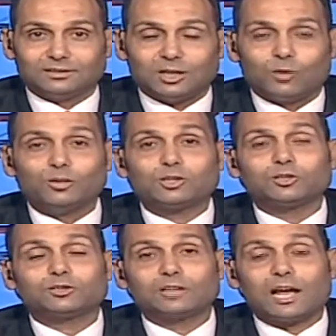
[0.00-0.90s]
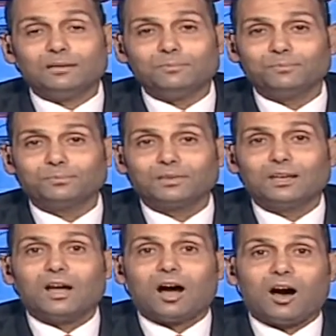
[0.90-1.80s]
which time
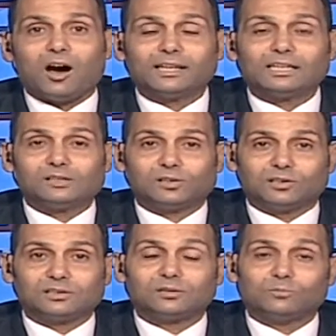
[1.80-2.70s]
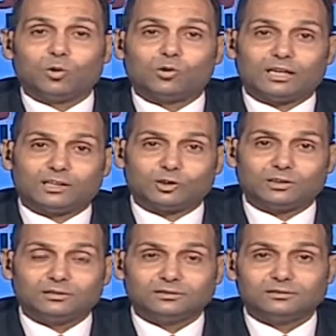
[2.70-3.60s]
I exert more energy
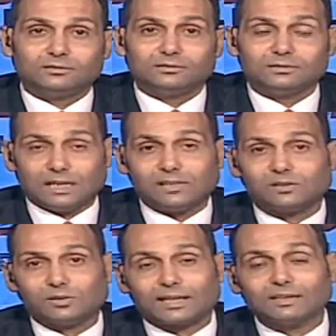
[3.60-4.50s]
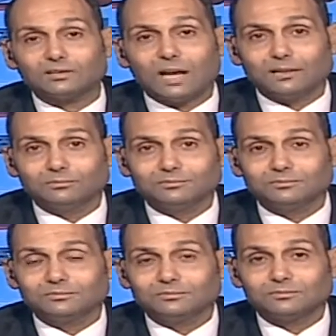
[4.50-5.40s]
yes second time
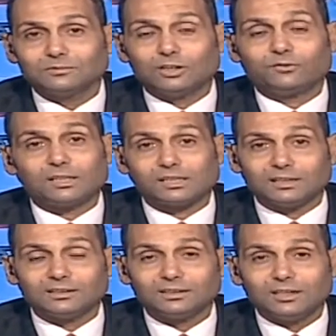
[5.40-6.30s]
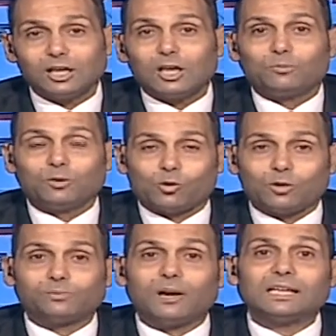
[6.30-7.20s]
give reason
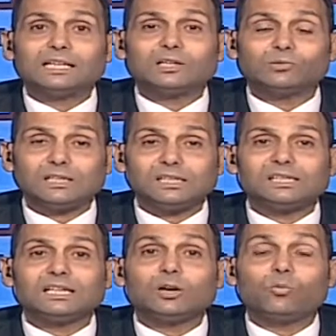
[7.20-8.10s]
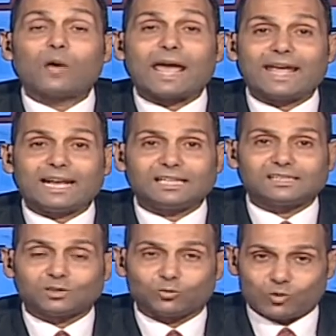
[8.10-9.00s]
because by increasing
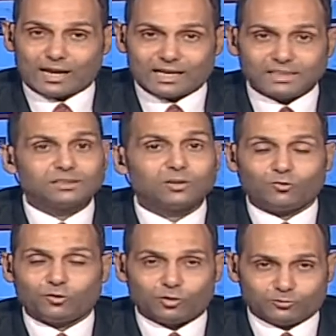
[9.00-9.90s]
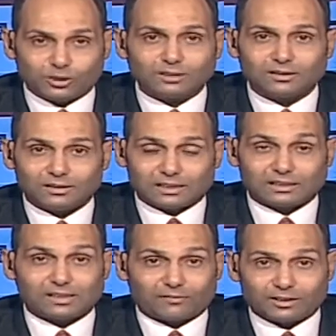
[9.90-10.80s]
weight weight of object that
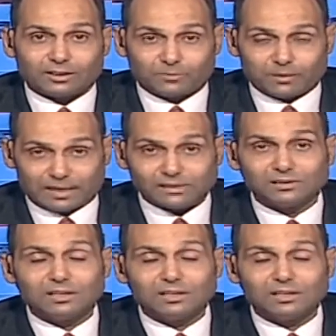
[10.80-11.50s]
is affected by mass